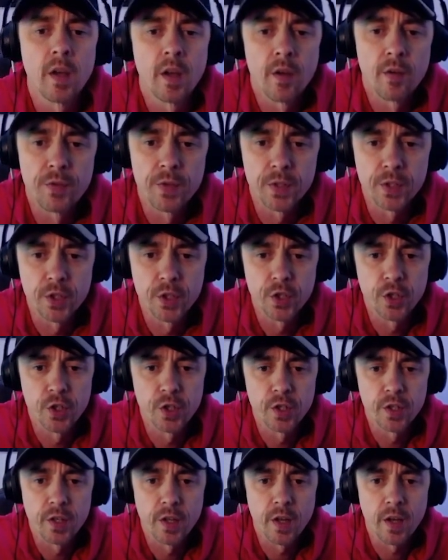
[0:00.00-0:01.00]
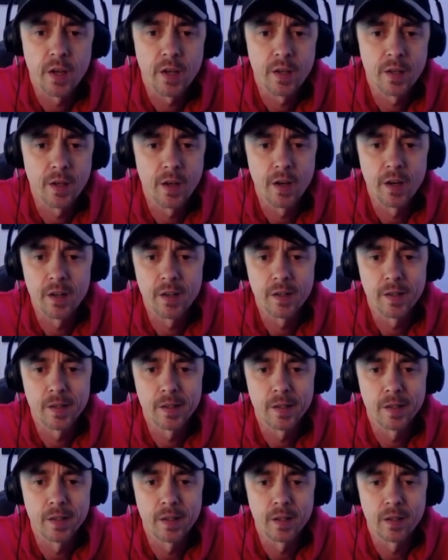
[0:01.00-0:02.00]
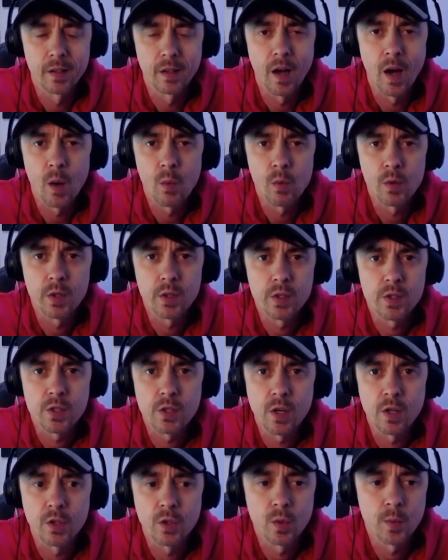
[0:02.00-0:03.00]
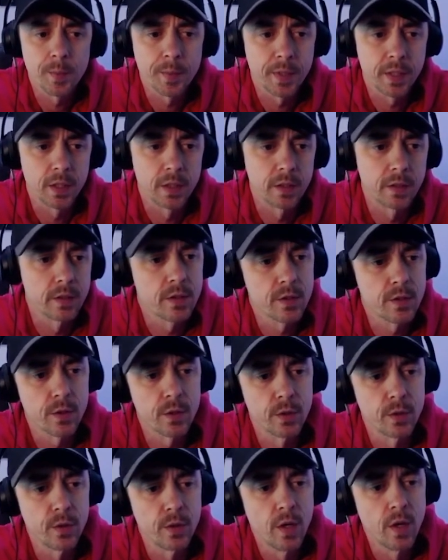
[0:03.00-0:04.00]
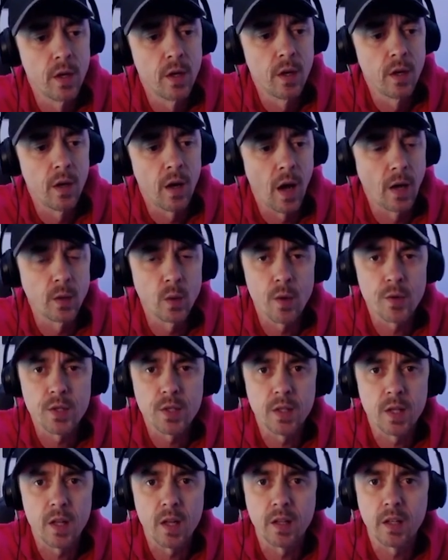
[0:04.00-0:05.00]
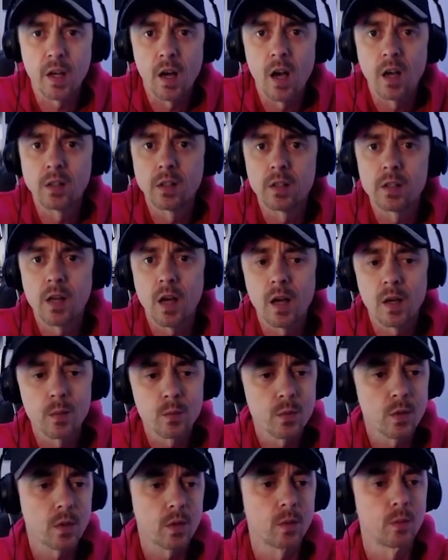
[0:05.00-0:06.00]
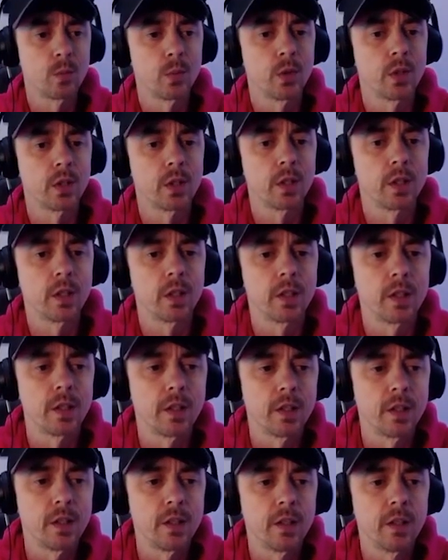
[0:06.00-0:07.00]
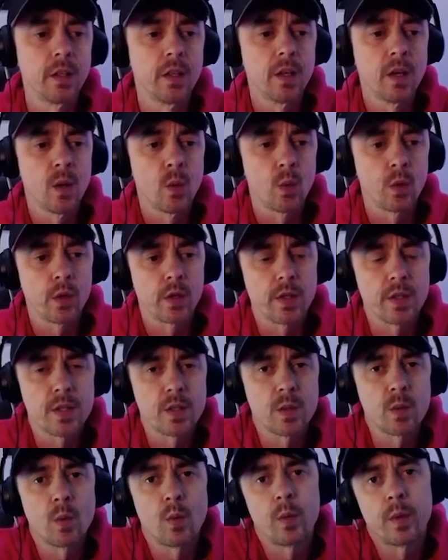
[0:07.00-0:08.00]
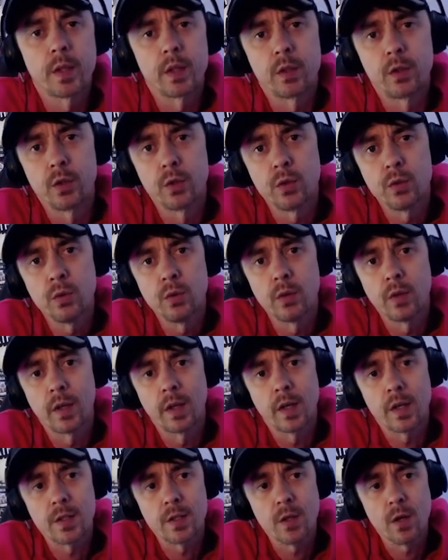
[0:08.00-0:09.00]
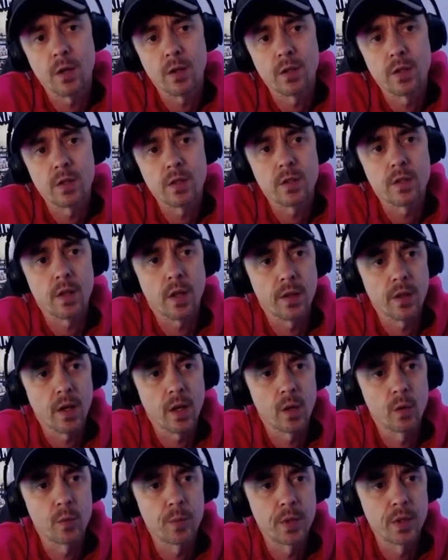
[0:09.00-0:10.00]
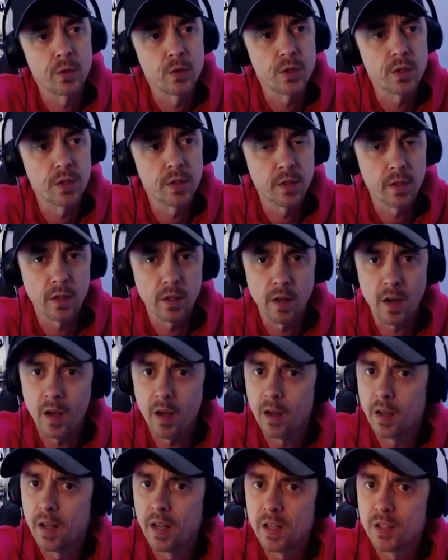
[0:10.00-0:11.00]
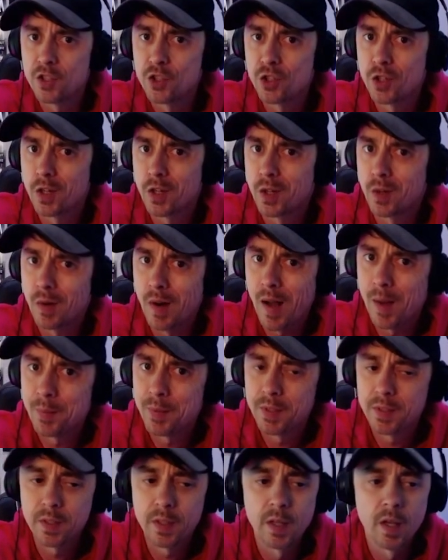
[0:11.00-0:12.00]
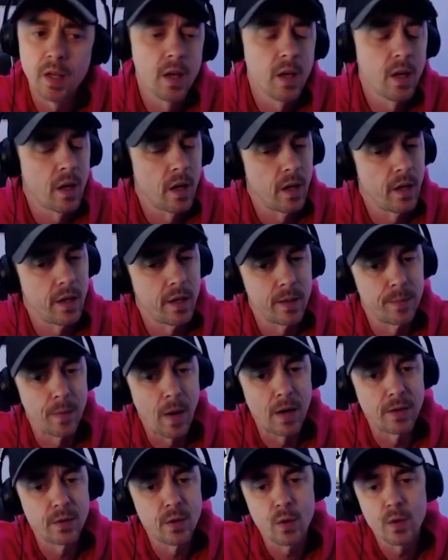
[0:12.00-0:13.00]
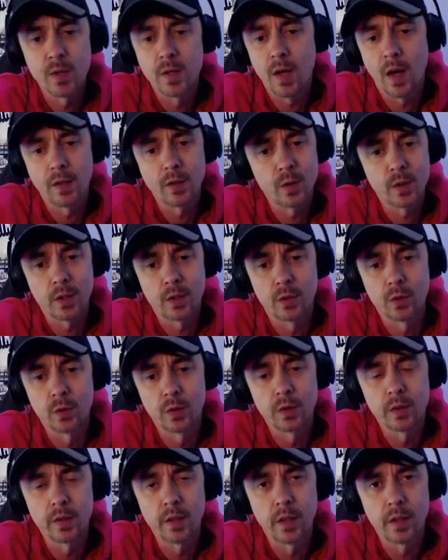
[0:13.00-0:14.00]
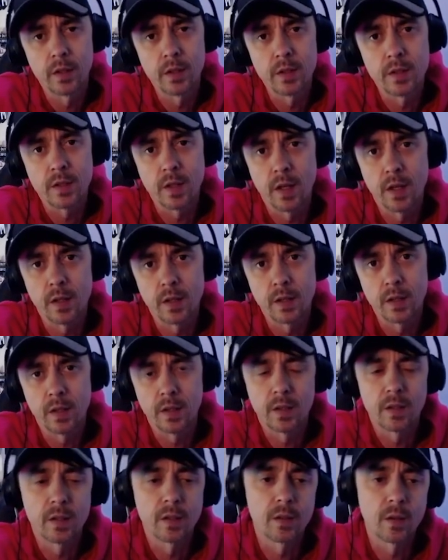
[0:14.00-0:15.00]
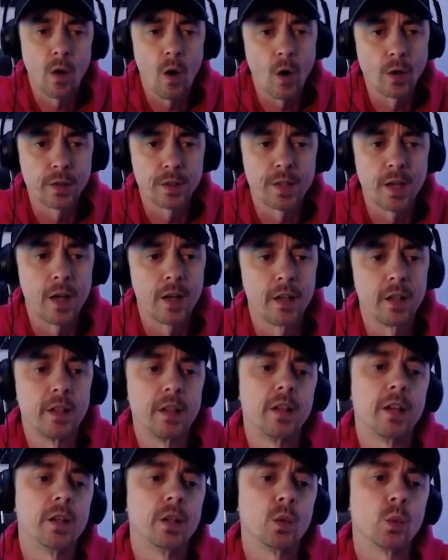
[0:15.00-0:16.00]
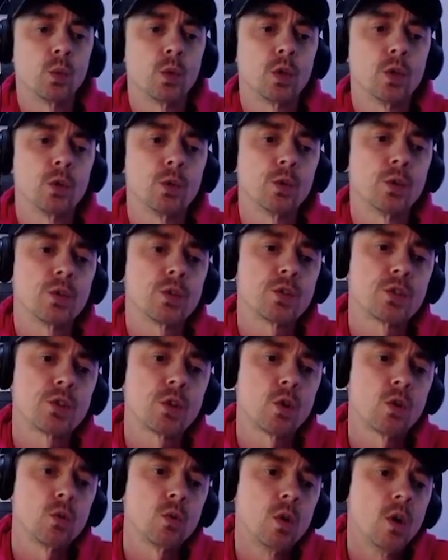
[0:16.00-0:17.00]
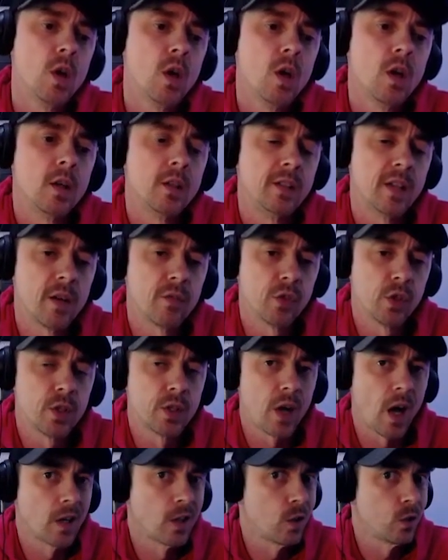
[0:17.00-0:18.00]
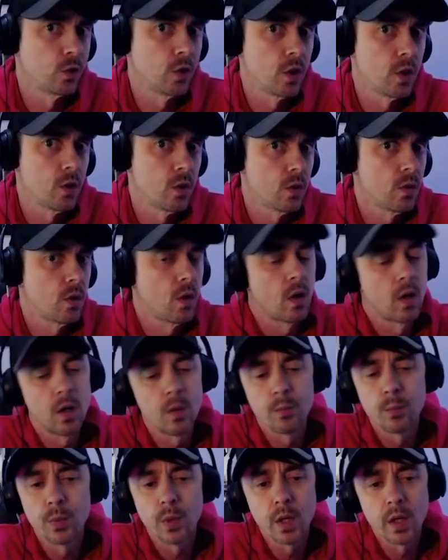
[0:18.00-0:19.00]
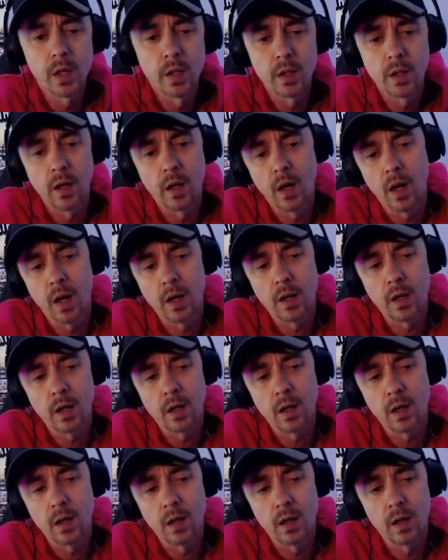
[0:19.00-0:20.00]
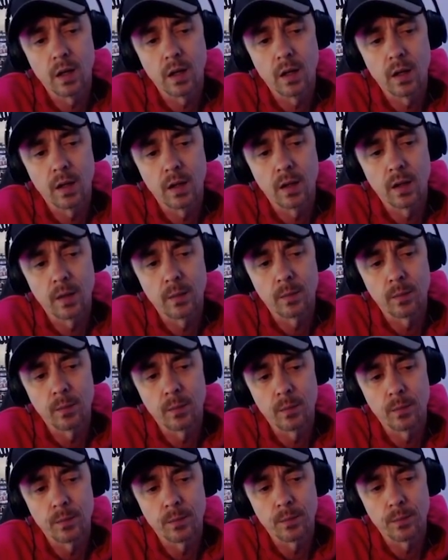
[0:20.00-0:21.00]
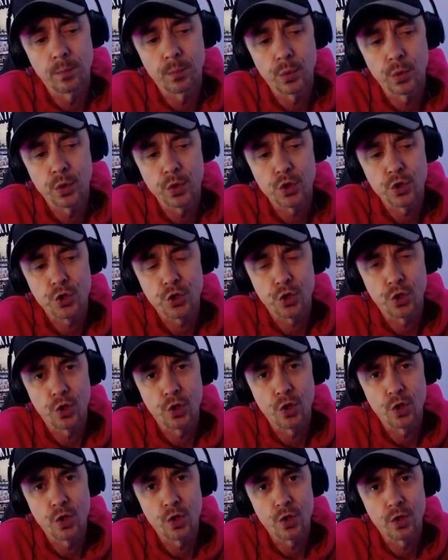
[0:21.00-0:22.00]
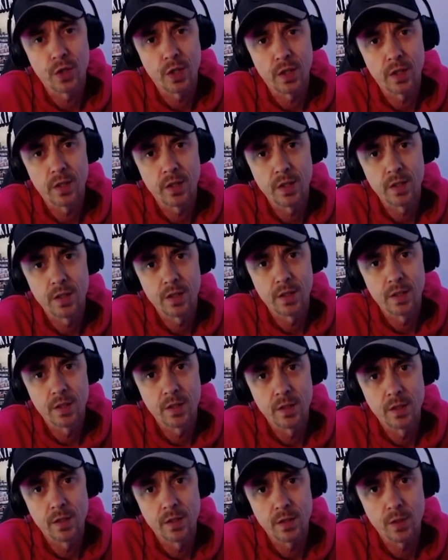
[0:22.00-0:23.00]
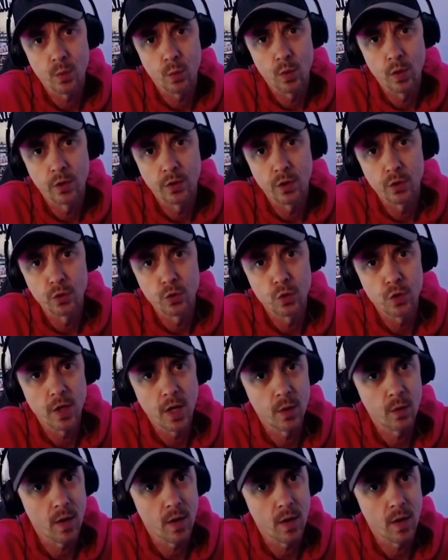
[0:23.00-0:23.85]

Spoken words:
Figured I wanted to start doing them again. So I know I said that like 100 times, but we're going to see what we can do. And I saw this. I thought it would be interesting. Ed Sheeran rapping. I know he can do it. He's got it. All the talent in the world. So, Devlin, I don't know, but I'm pretty sure that he is a well-known UK